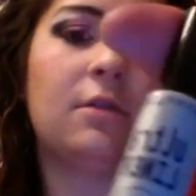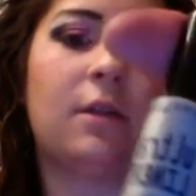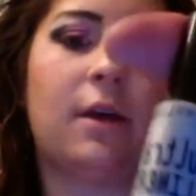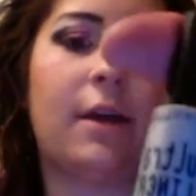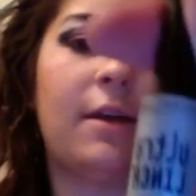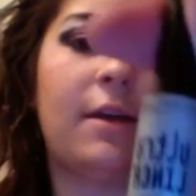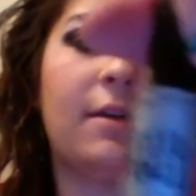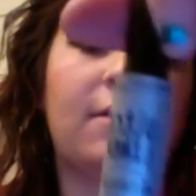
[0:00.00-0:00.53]

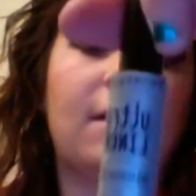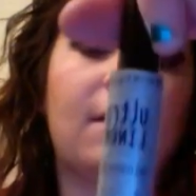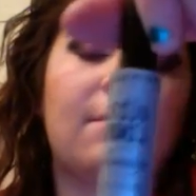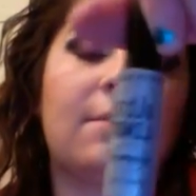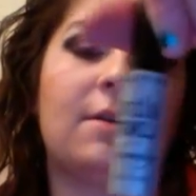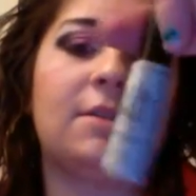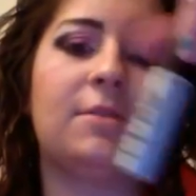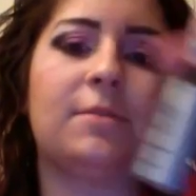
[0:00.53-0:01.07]
like it that
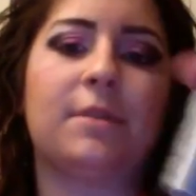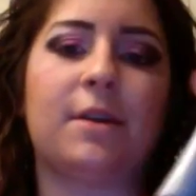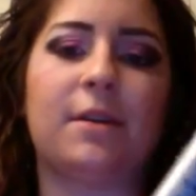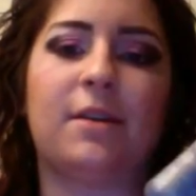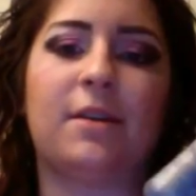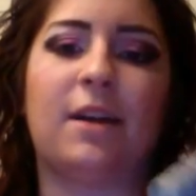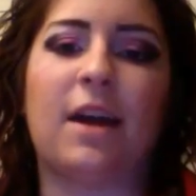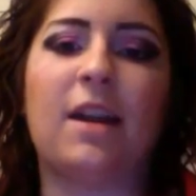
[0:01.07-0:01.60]
much because
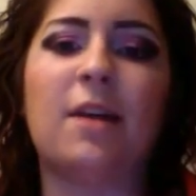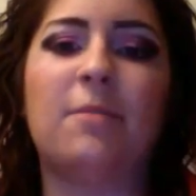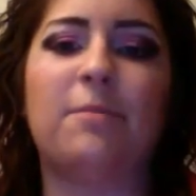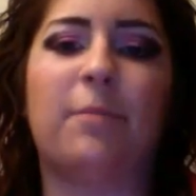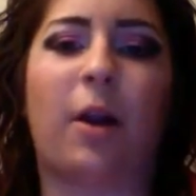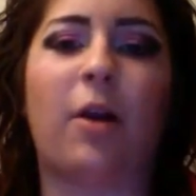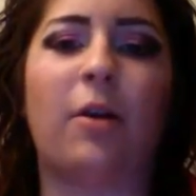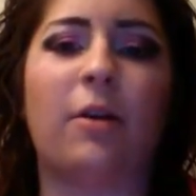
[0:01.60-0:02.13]
it kind of
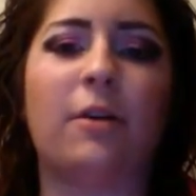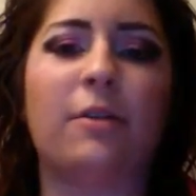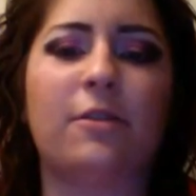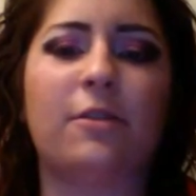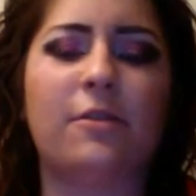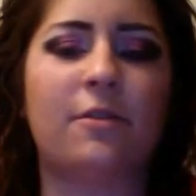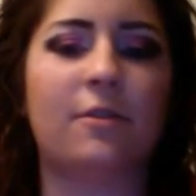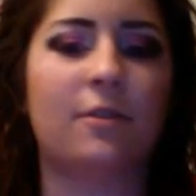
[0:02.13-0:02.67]

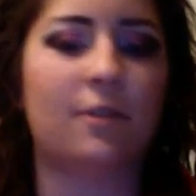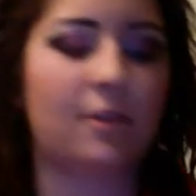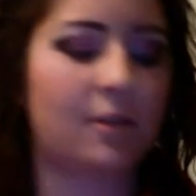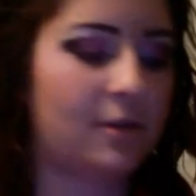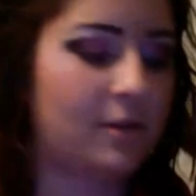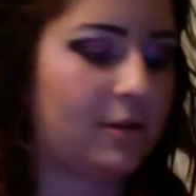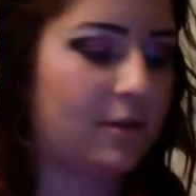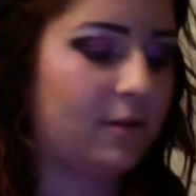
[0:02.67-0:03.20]
burns
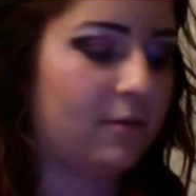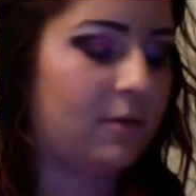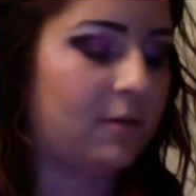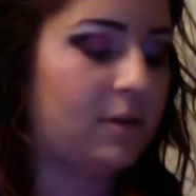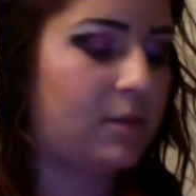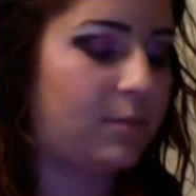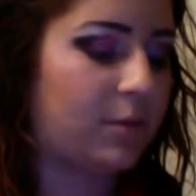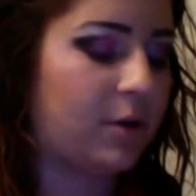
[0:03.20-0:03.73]

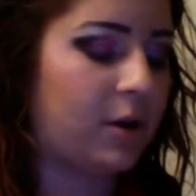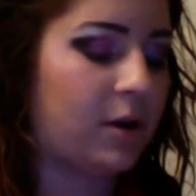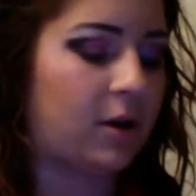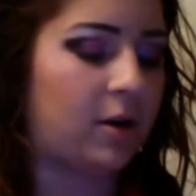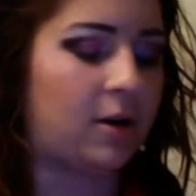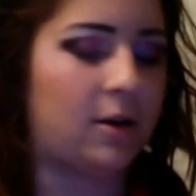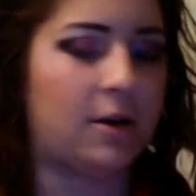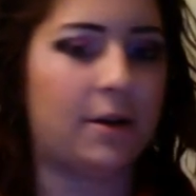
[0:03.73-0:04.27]
when you put it
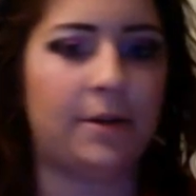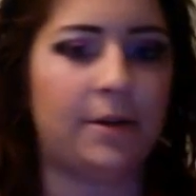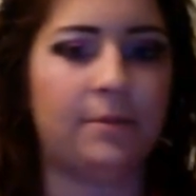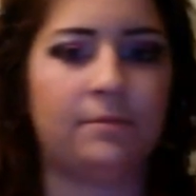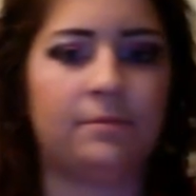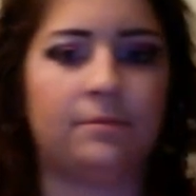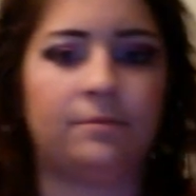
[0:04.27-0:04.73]
on,